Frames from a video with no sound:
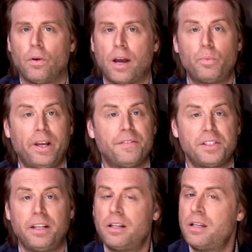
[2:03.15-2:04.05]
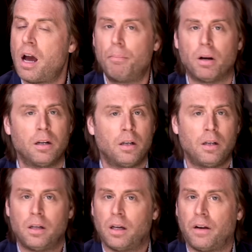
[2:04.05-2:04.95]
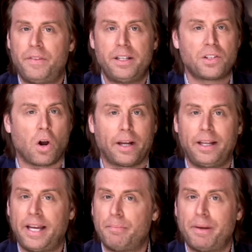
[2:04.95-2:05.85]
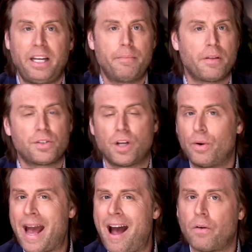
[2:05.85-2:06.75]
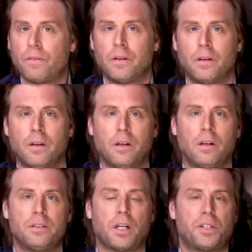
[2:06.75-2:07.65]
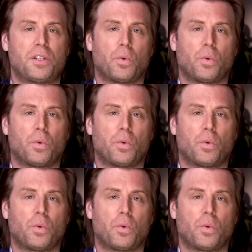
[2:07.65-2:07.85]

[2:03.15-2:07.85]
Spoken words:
And we have seen a number of these talking head behemoths go down, such as the